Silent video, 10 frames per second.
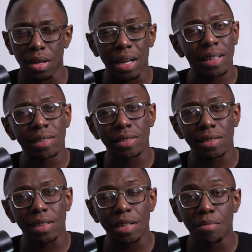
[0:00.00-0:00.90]
And
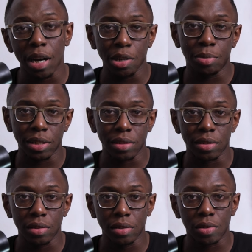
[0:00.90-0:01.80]
in my
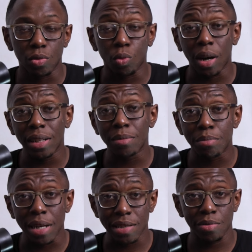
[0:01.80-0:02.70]
opinion, one of the
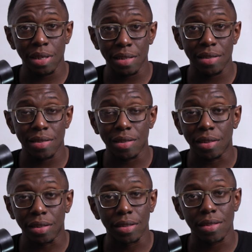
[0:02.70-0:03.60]
best ways to
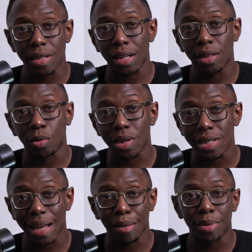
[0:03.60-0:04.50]
understand
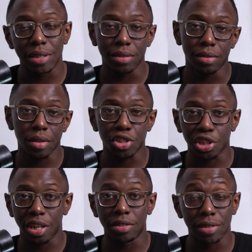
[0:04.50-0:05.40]
what's happening to the
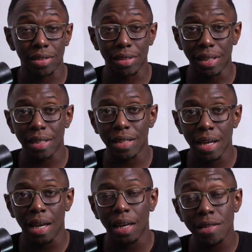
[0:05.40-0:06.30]
genre today
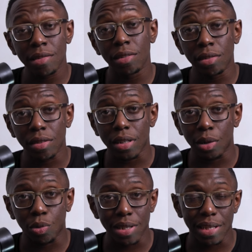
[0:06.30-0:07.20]
is to look
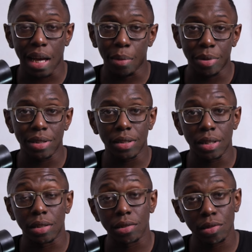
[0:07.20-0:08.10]
at what's happening
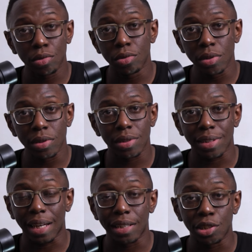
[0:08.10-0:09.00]
in the schools
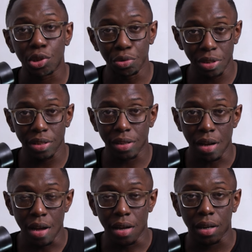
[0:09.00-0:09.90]
and junior
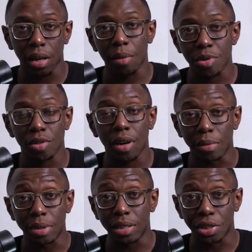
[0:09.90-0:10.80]
Calypso
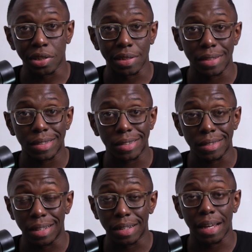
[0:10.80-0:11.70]
competitions
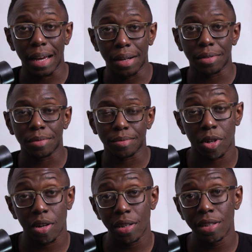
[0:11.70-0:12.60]
in Guyana.
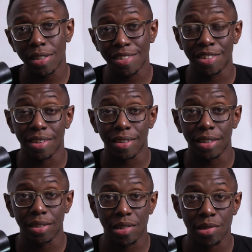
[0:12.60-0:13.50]
Earlier this year,
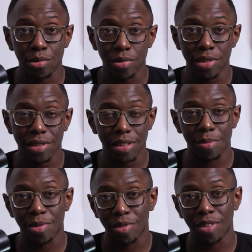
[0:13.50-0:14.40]
in the school's
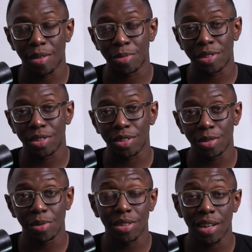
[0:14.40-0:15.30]
Calypso
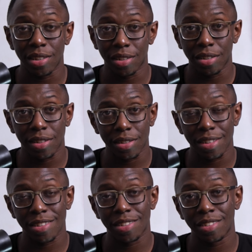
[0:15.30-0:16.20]
competition, we saw a young
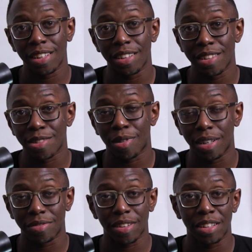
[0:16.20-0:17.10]
contestant get
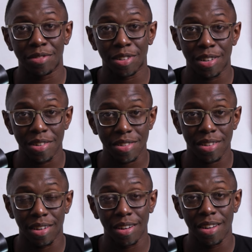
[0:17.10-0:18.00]
disqualified for her
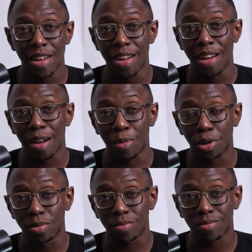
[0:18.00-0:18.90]
song
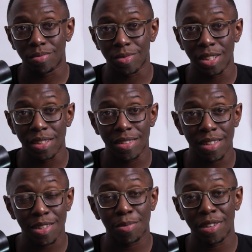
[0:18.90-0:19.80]
about the
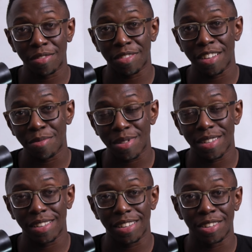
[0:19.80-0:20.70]

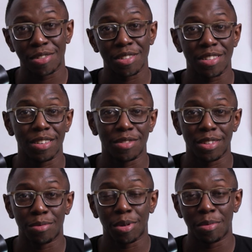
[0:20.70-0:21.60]
6.5% increase given
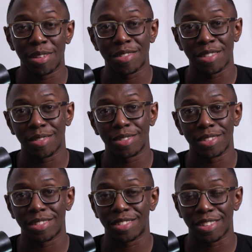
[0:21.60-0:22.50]
to public
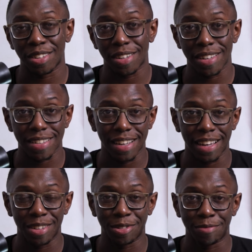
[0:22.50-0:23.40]
servants across
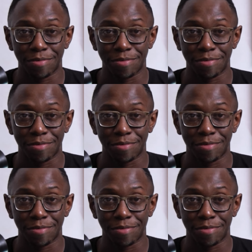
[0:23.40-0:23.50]
Guyana.